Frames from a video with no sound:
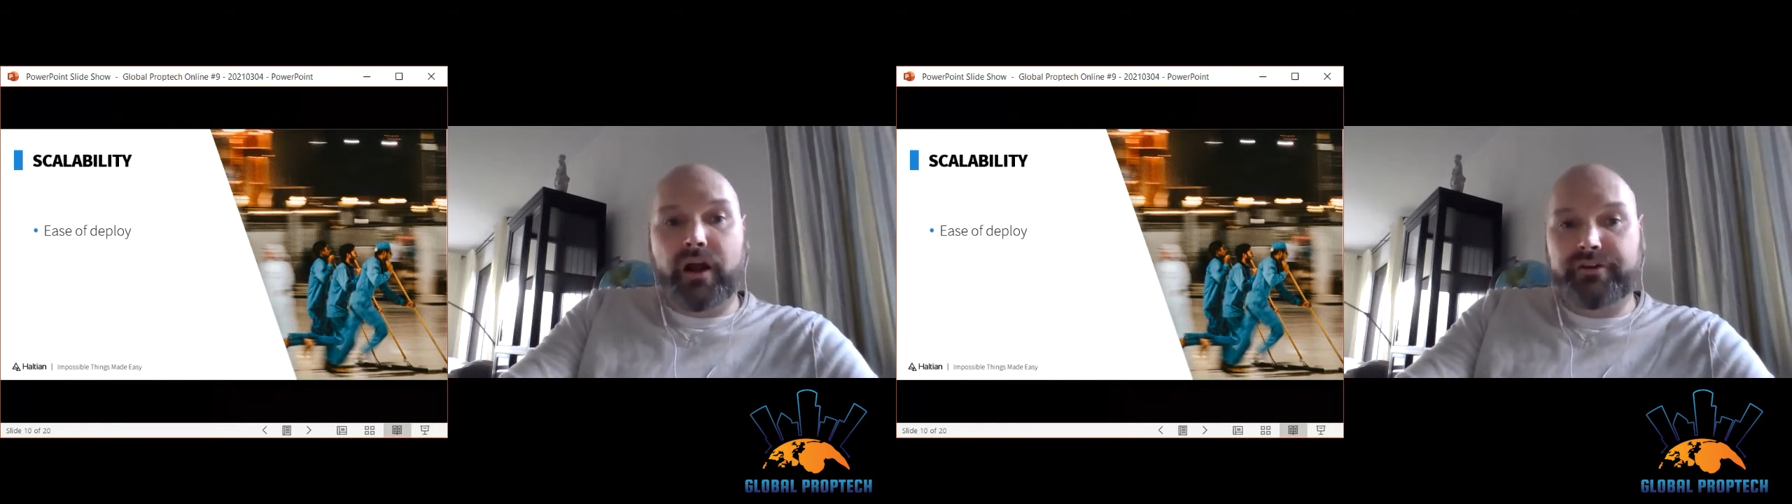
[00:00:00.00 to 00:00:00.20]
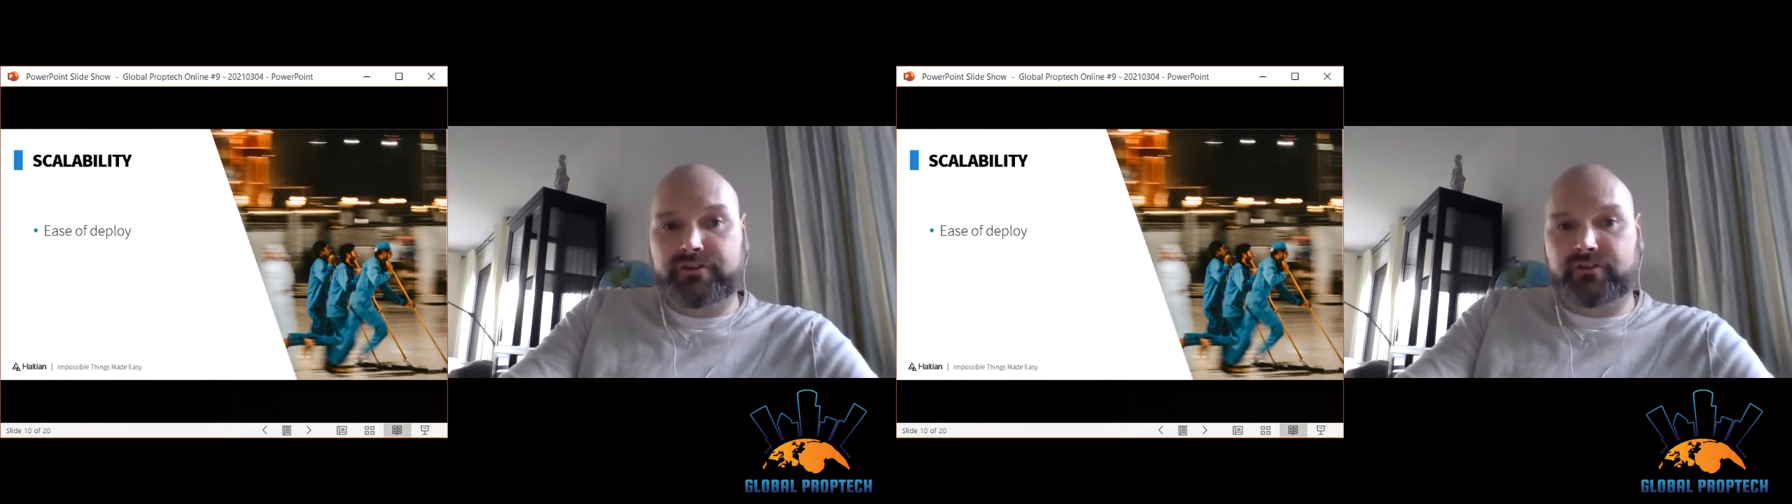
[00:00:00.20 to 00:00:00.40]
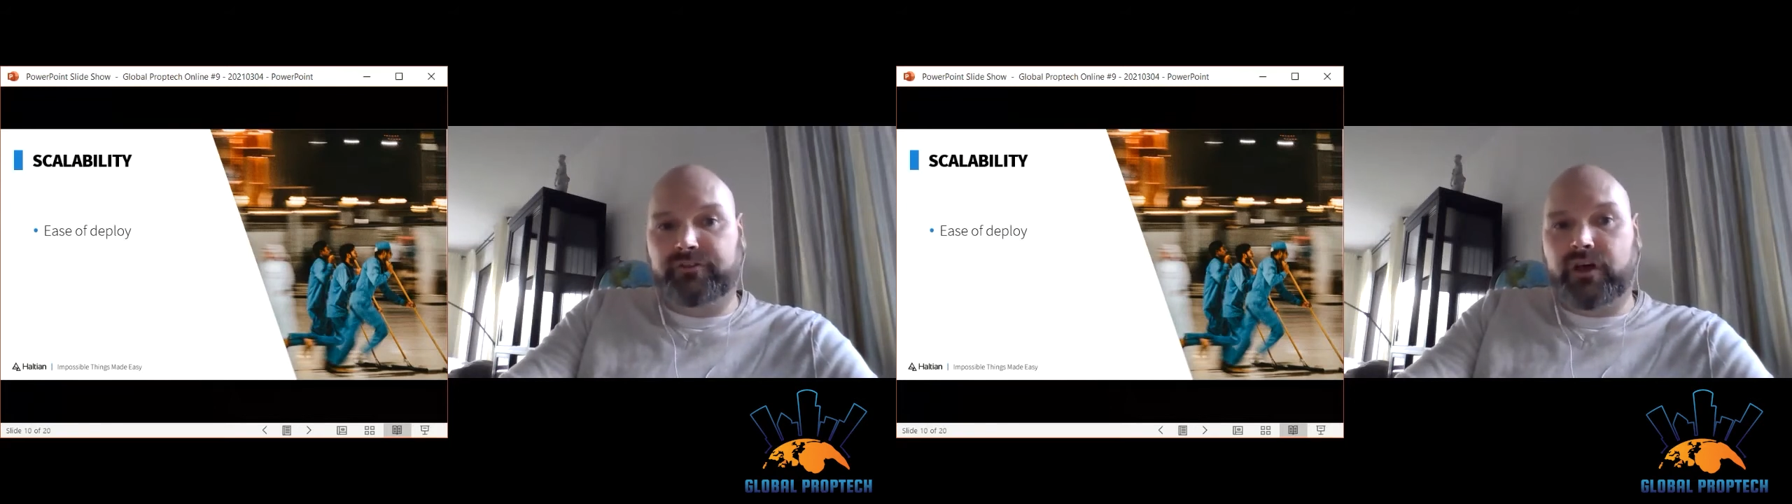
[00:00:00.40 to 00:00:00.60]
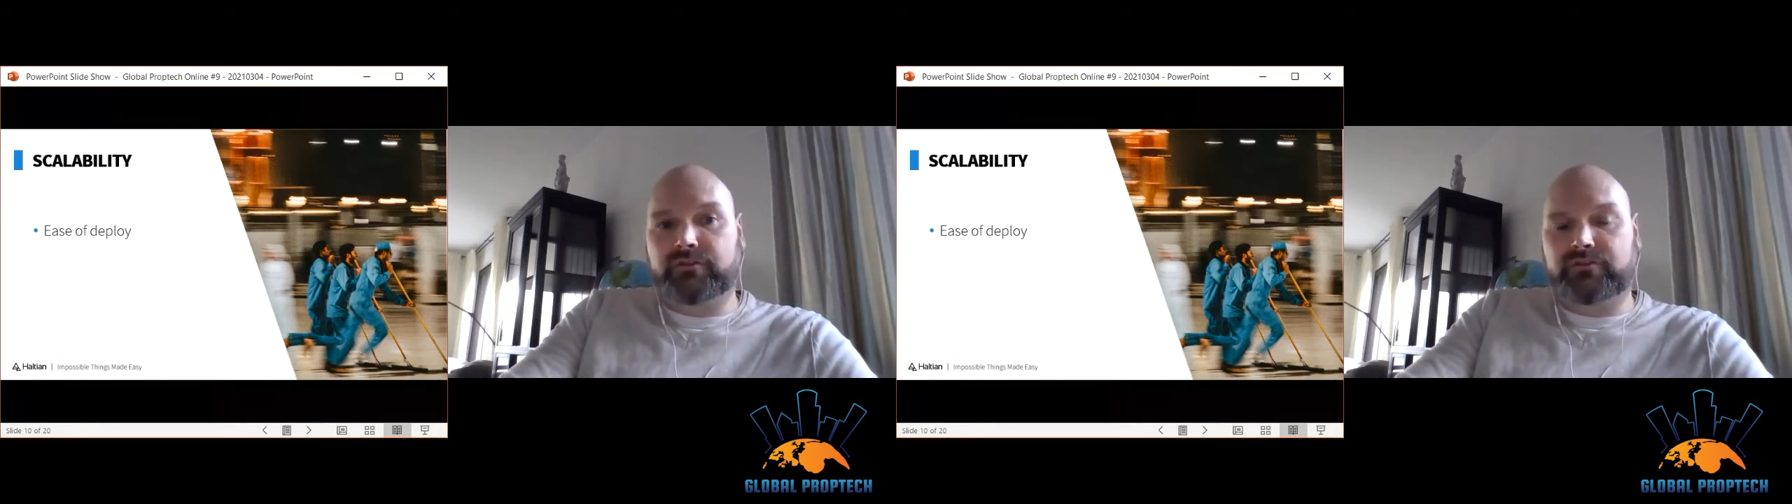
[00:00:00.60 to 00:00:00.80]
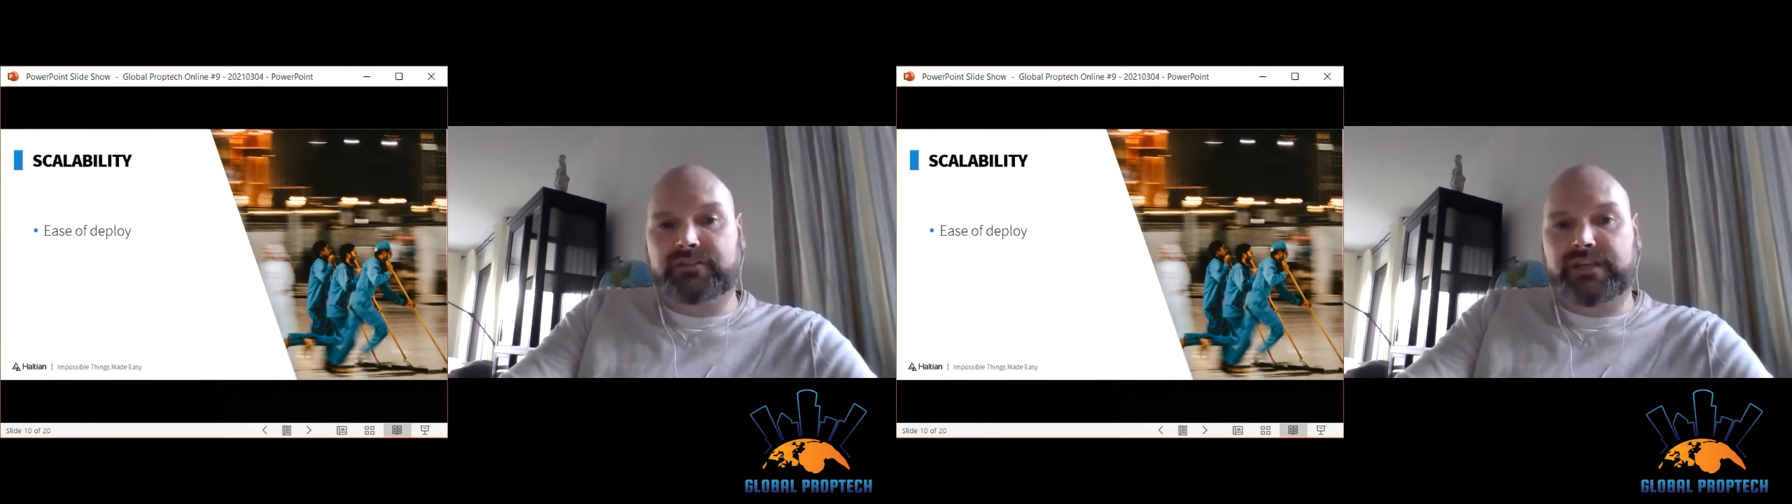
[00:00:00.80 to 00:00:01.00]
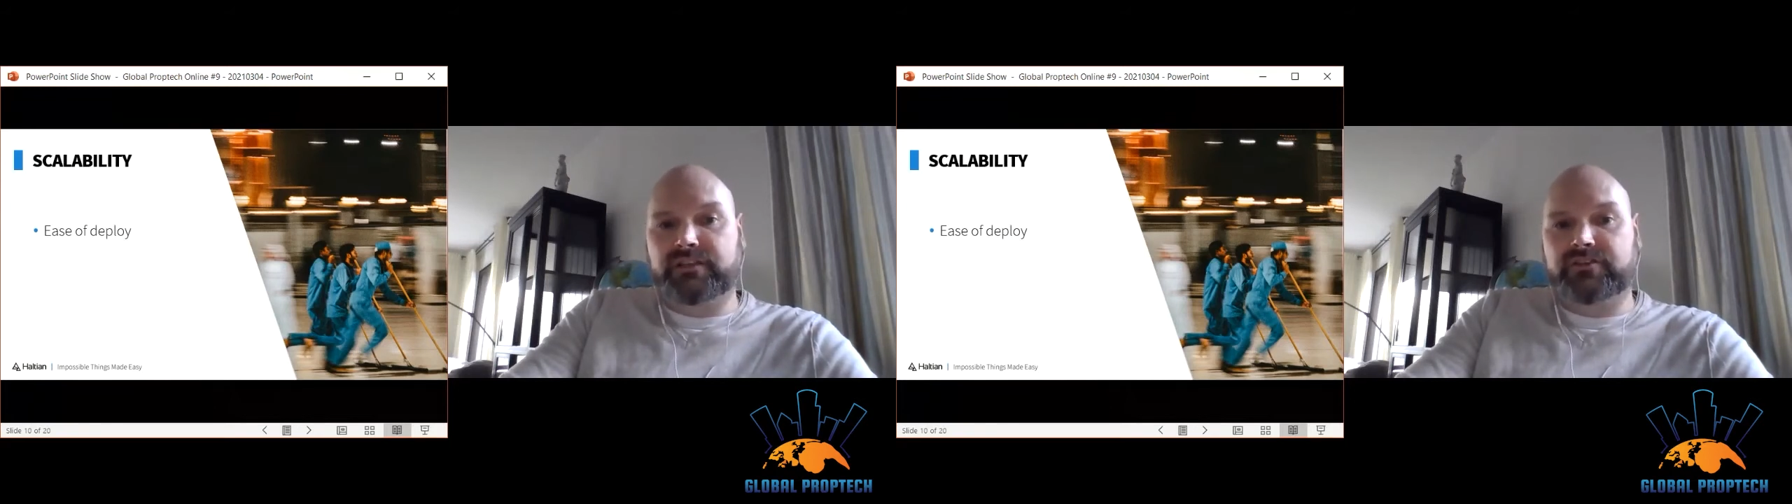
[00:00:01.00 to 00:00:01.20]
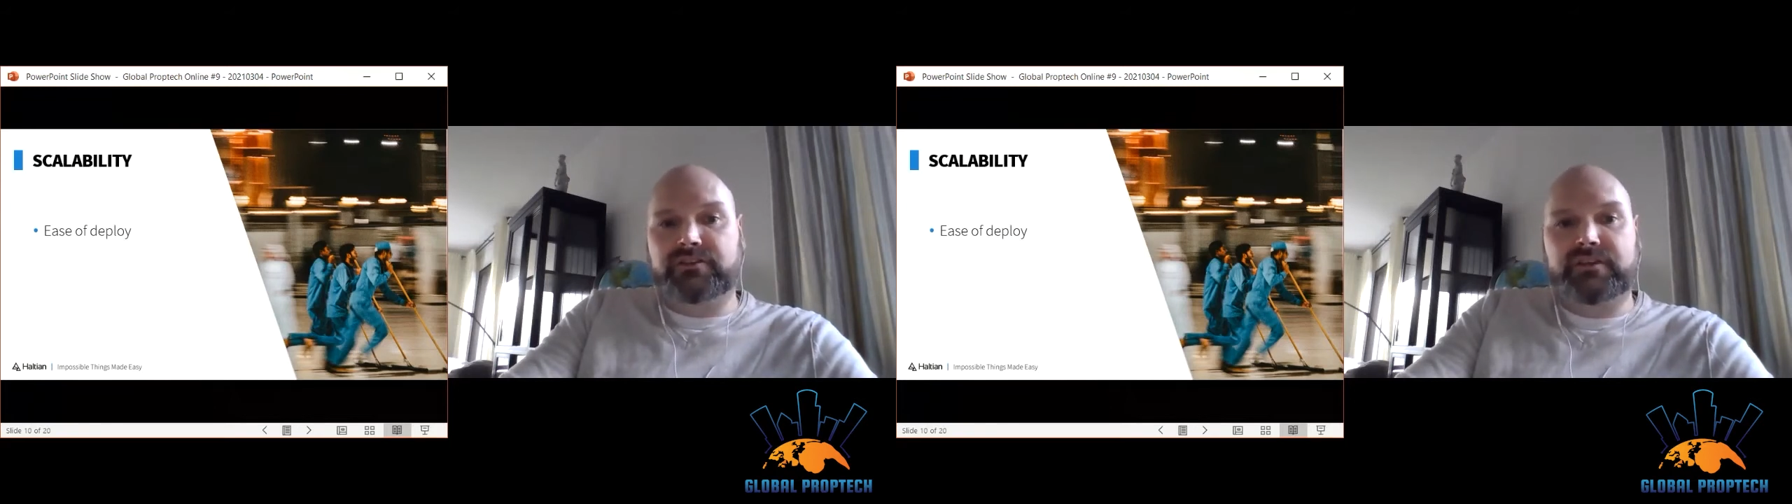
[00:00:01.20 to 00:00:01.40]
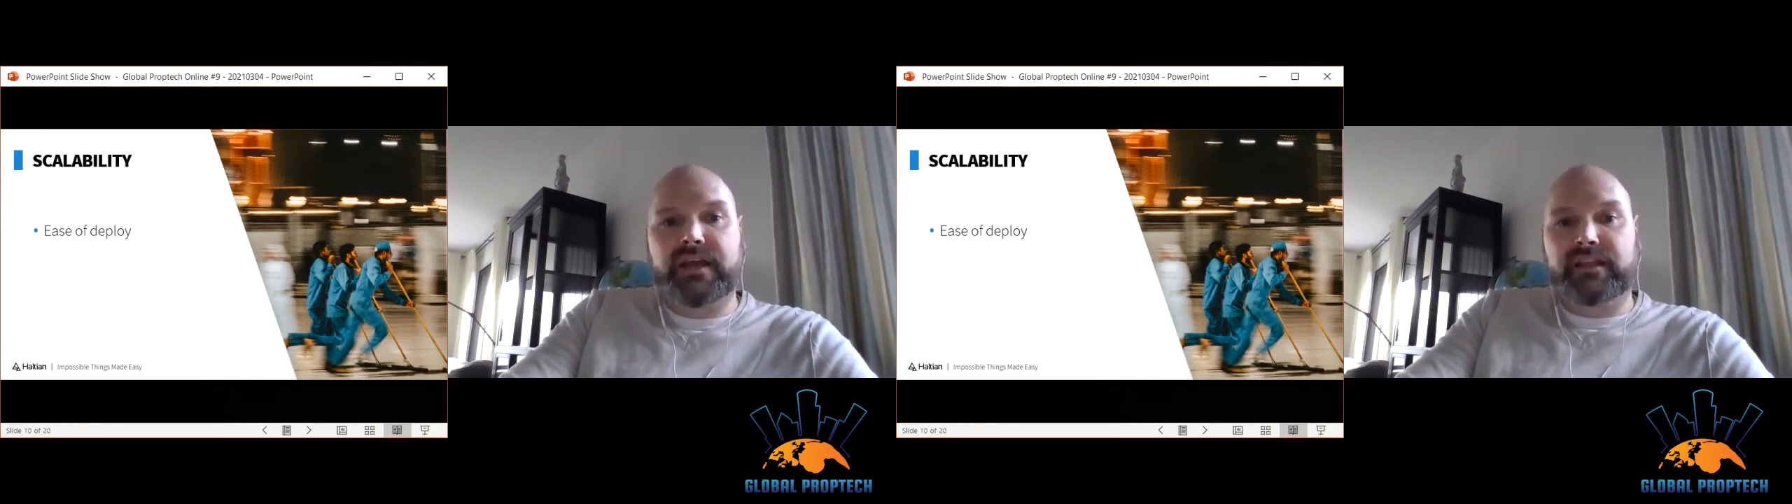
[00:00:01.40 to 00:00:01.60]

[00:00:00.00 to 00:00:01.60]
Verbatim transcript: hundreds of thousands of sensors,